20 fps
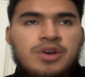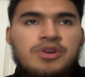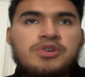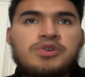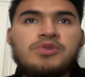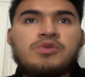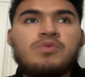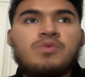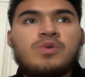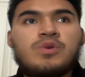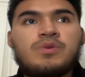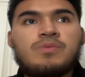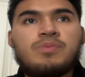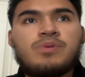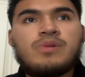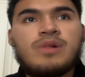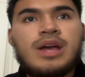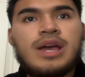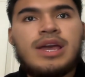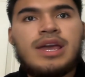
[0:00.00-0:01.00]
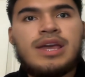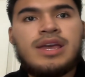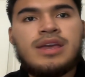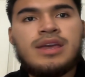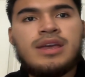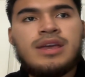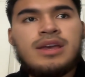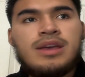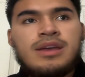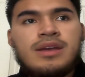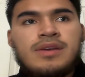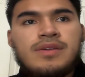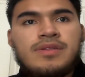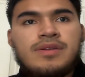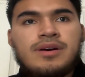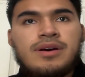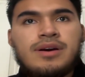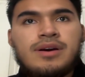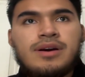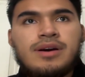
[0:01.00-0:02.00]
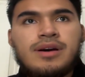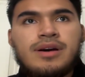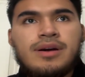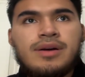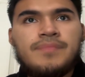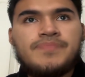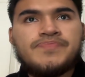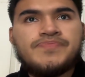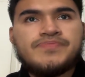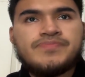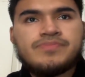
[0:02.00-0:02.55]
who would play the